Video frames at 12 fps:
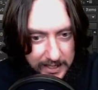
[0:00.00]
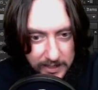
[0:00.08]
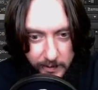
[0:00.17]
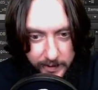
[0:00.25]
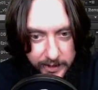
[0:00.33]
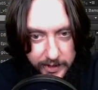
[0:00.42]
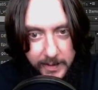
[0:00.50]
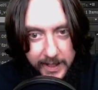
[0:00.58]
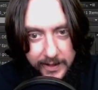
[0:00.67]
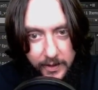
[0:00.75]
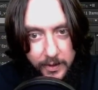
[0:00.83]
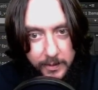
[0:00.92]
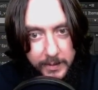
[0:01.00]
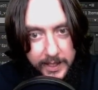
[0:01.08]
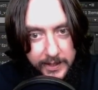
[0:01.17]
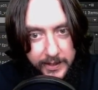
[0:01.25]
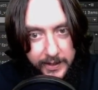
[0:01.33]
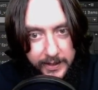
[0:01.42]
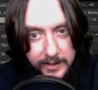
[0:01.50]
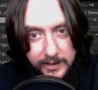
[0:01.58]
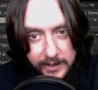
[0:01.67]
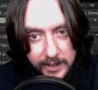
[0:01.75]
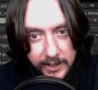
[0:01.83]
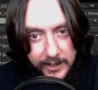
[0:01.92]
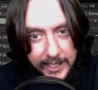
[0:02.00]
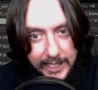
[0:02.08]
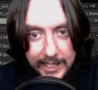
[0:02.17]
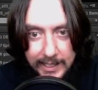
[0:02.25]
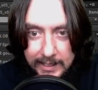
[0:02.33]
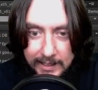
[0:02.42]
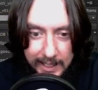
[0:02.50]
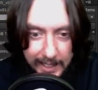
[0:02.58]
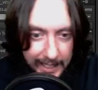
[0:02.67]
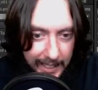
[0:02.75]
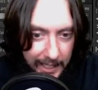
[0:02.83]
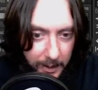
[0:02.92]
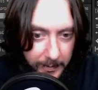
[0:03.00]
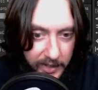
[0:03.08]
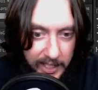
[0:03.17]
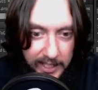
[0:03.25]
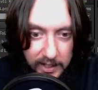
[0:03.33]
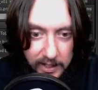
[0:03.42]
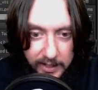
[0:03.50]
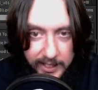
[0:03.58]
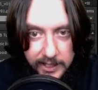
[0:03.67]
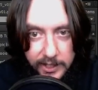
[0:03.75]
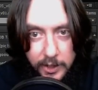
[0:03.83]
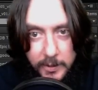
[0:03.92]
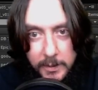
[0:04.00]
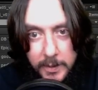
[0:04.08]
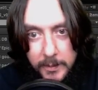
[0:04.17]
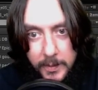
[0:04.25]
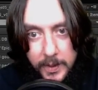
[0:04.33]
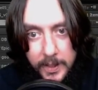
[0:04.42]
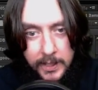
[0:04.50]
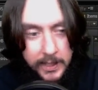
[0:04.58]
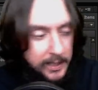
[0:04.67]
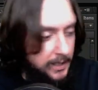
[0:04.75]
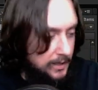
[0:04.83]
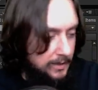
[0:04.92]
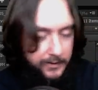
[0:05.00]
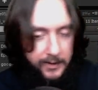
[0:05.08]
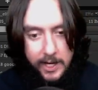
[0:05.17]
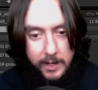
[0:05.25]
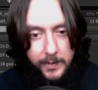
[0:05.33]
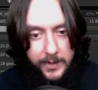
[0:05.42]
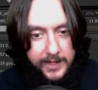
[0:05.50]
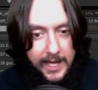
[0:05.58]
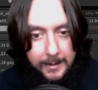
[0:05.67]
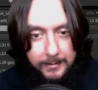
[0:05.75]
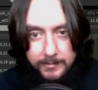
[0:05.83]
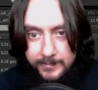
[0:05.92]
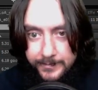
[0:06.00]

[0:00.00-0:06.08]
They just want you to buy the whole bundle. So yeah, I can't help you. You got to call the Adobe people for help with that.